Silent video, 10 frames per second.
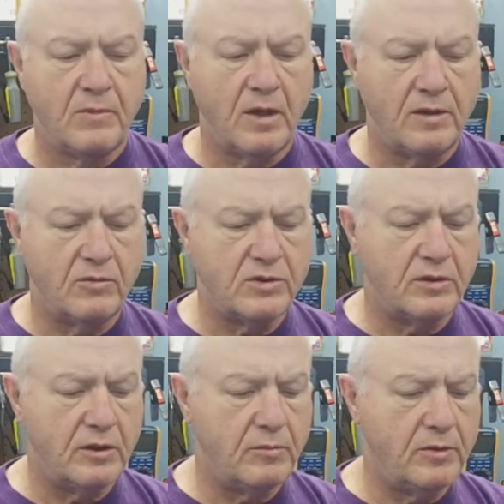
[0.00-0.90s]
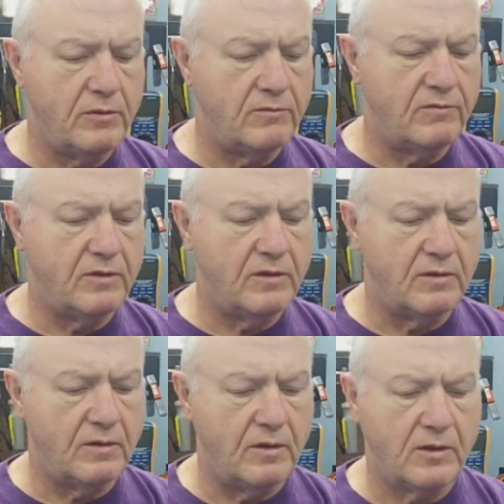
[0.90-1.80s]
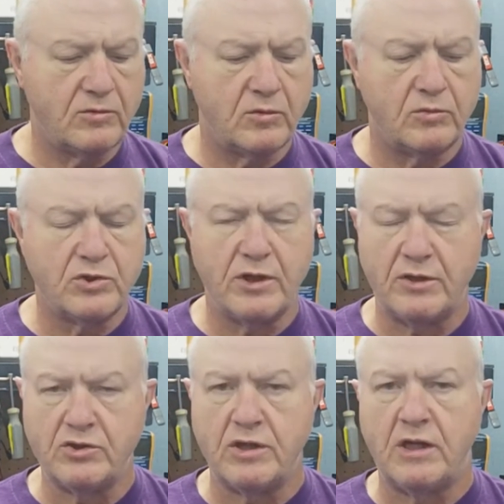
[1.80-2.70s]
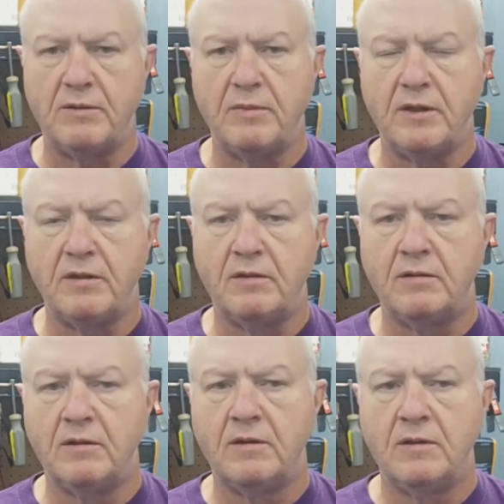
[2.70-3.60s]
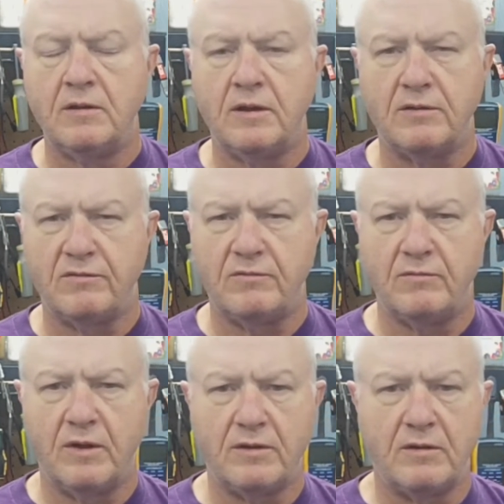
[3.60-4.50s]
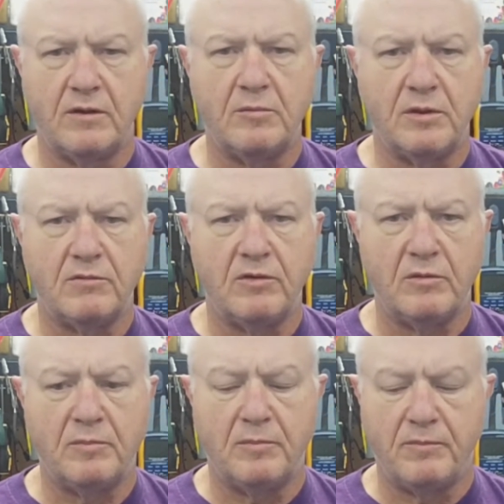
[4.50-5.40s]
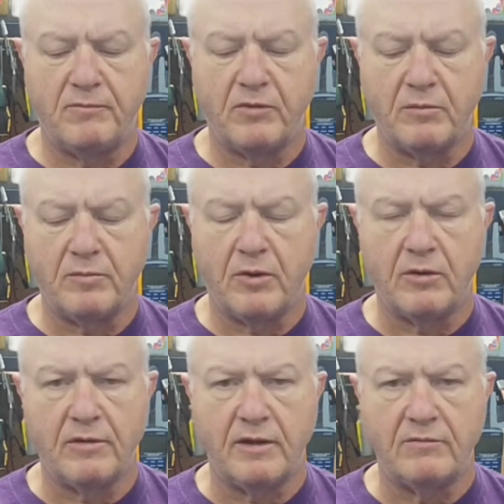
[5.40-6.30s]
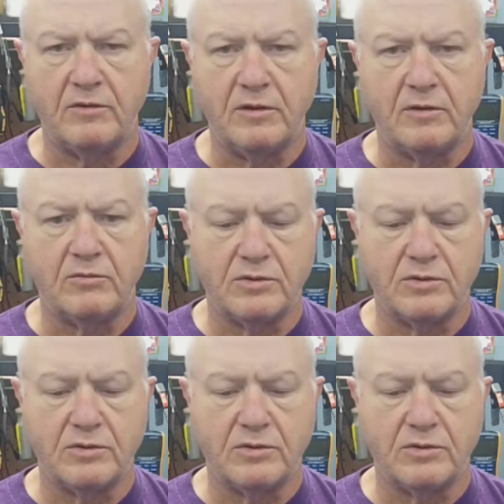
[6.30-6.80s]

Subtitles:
And there's a little bit of electrical change that I made that's going to be at the very front part of that video.